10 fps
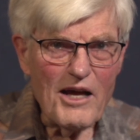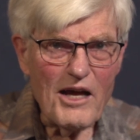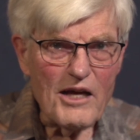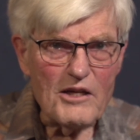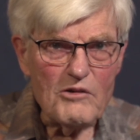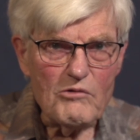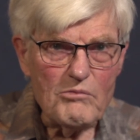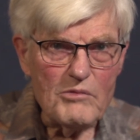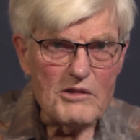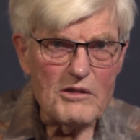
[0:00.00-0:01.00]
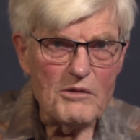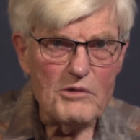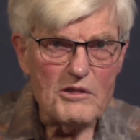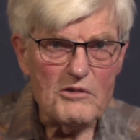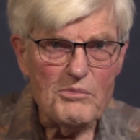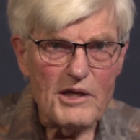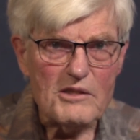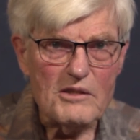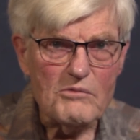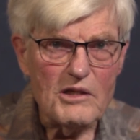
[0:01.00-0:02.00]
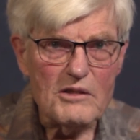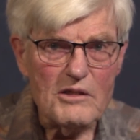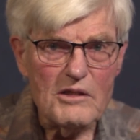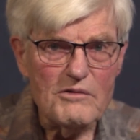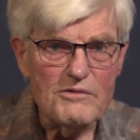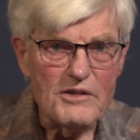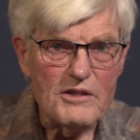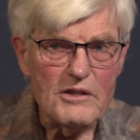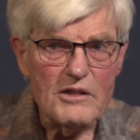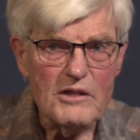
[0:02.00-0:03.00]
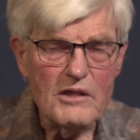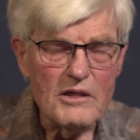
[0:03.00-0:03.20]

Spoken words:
And Mr. and Mrs. Beckson went to live in